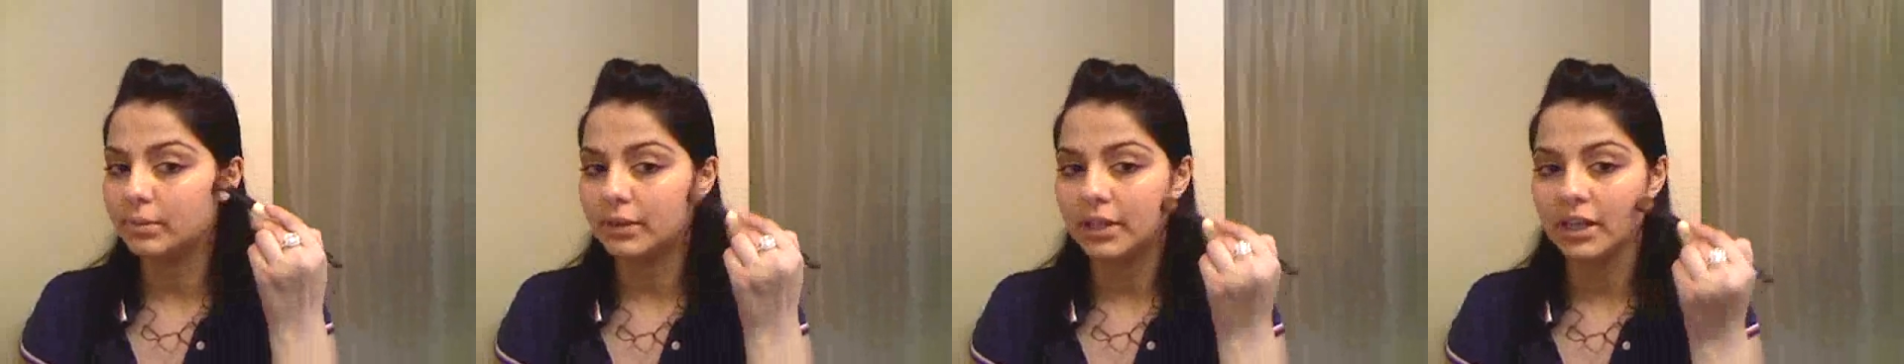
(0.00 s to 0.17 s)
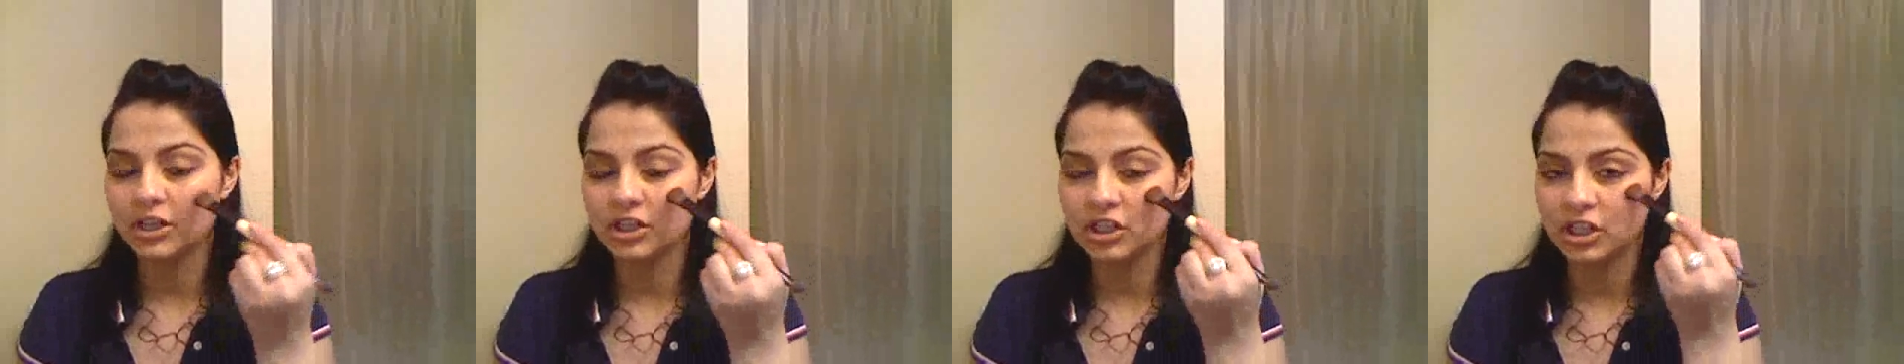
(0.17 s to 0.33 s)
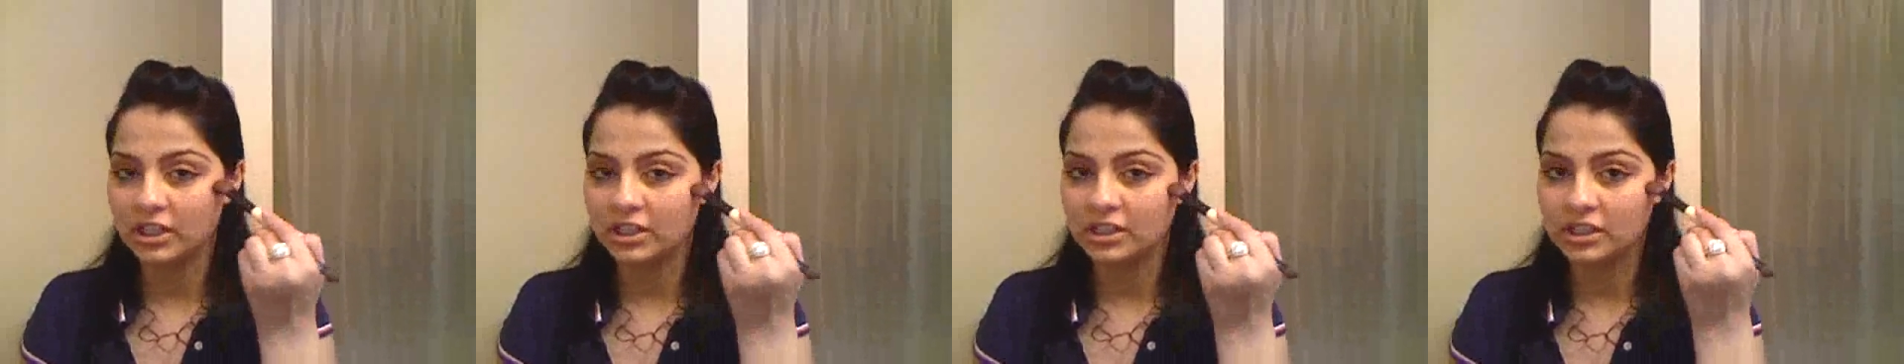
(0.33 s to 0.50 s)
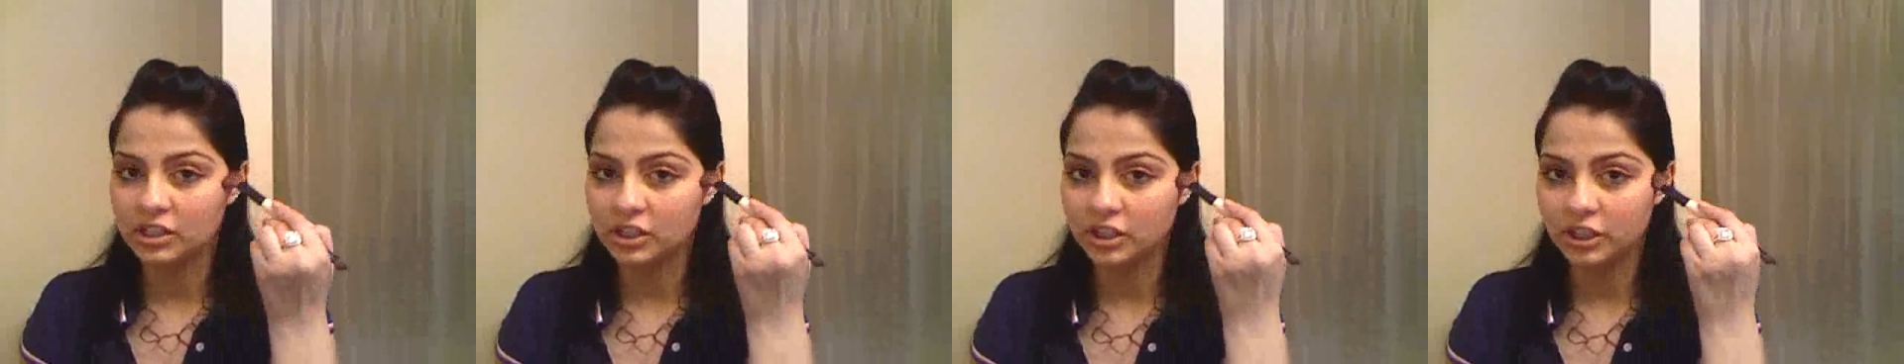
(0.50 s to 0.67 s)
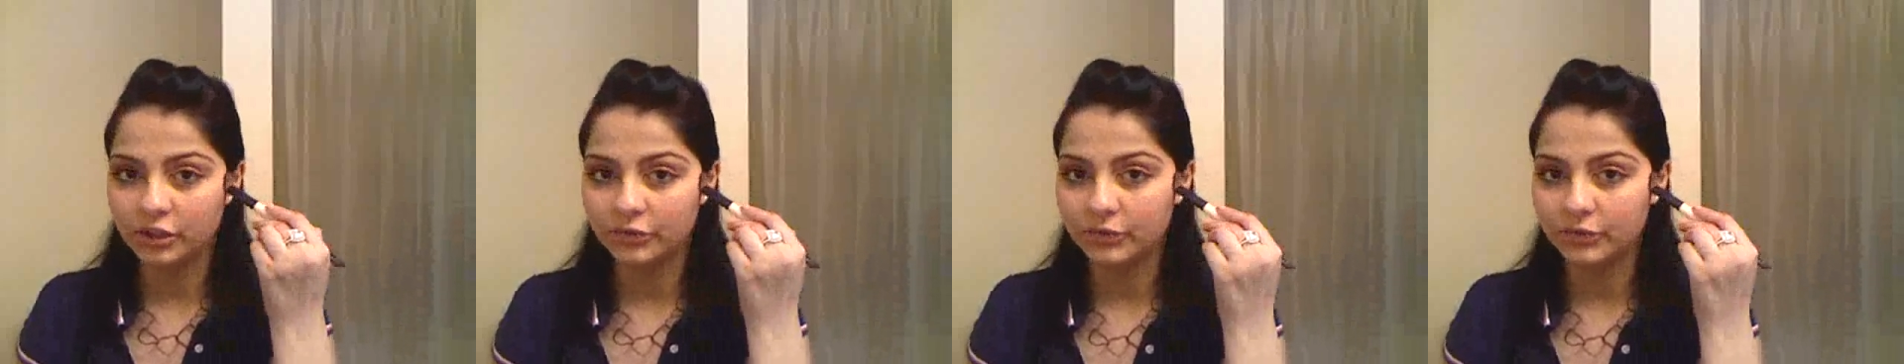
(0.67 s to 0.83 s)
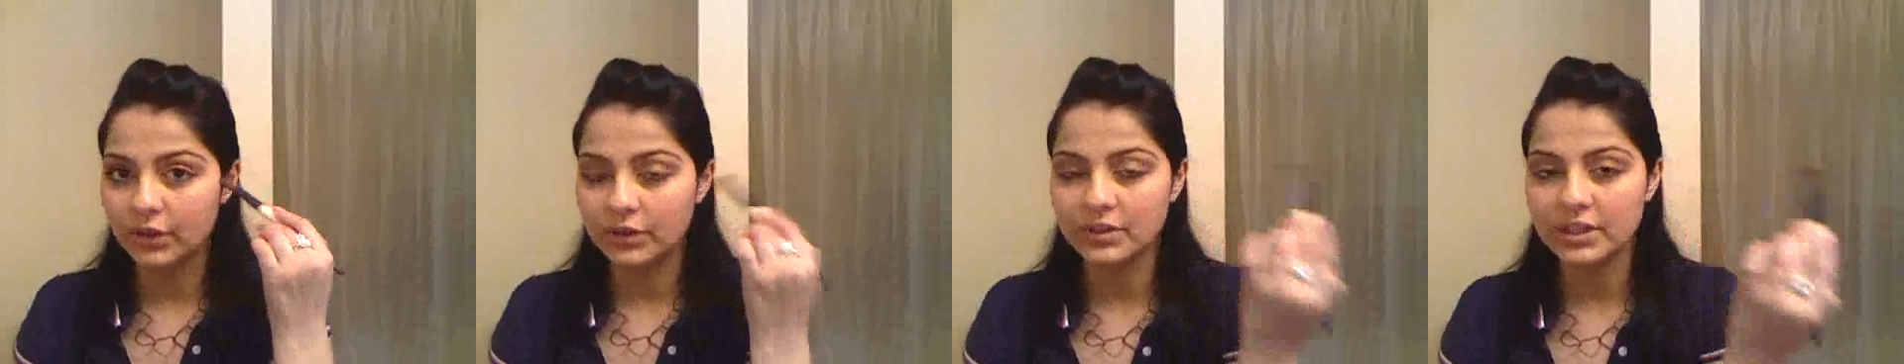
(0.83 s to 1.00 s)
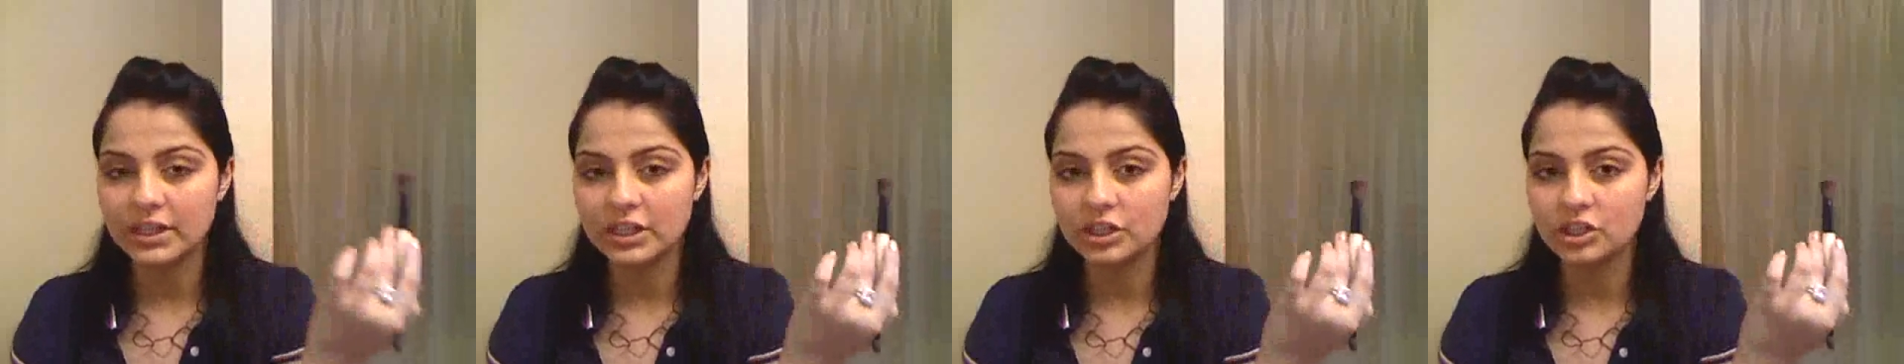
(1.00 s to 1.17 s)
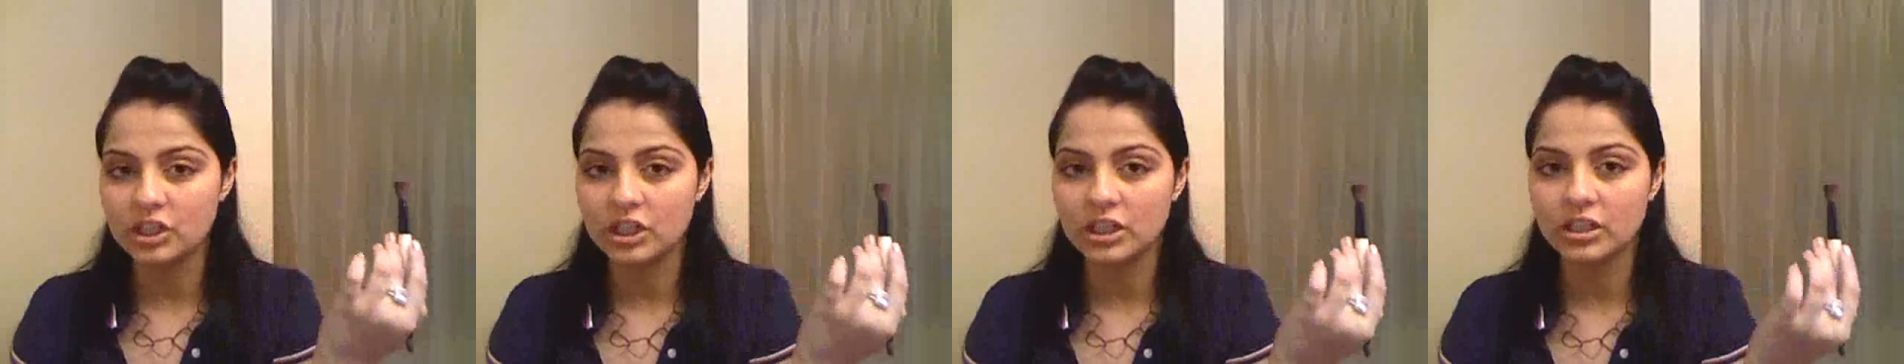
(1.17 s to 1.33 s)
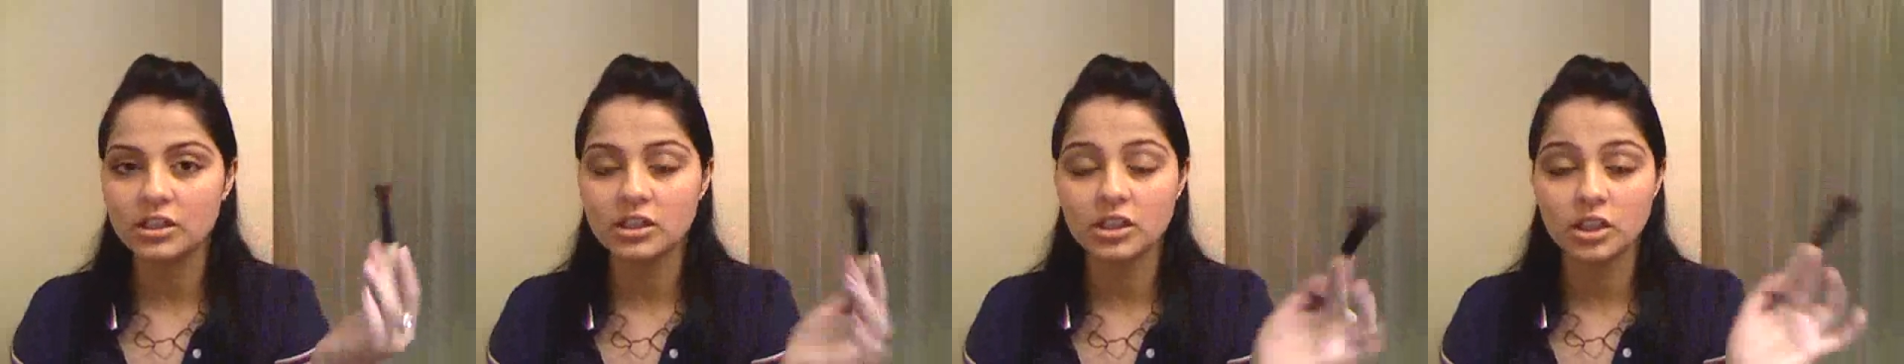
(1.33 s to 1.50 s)
blush into your
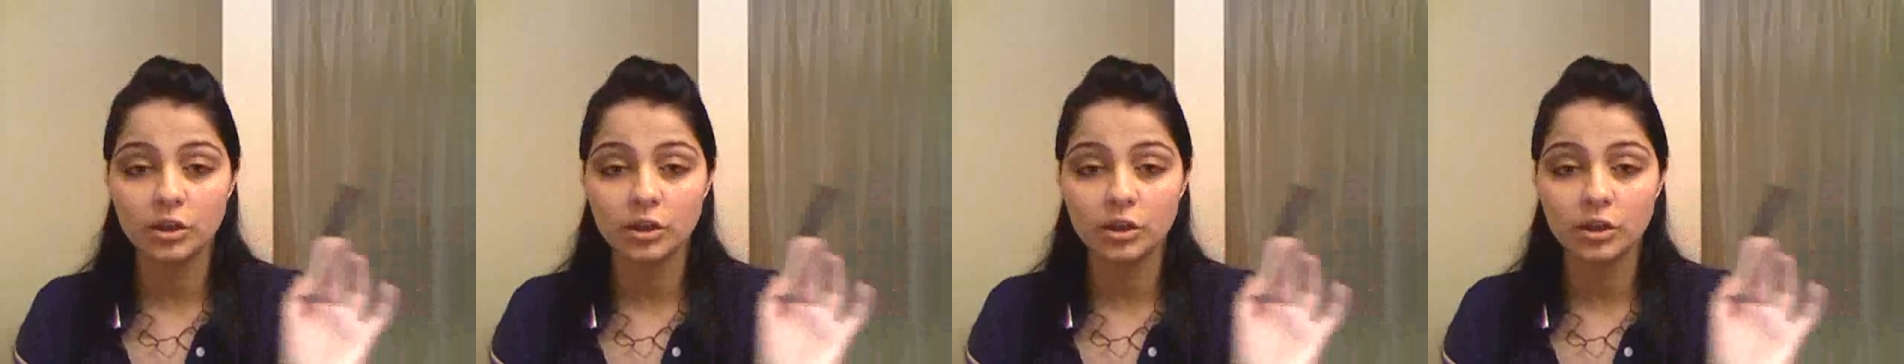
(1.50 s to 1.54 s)
foundation.